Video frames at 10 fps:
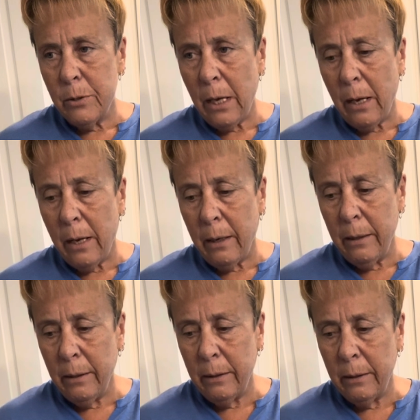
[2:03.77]
a
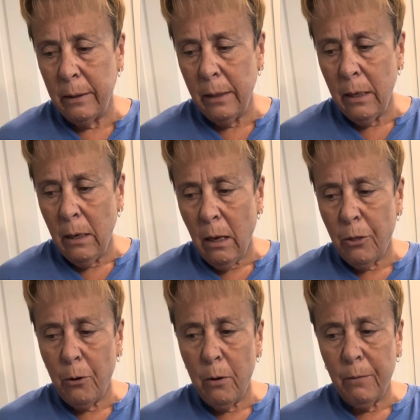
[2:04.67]

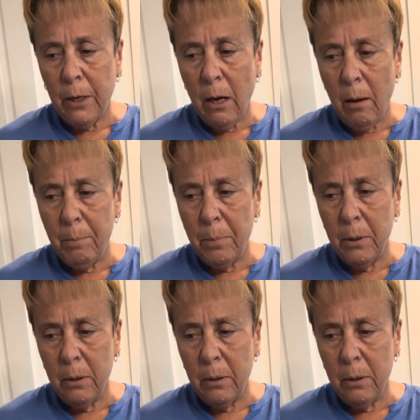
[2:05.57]
1/3 cup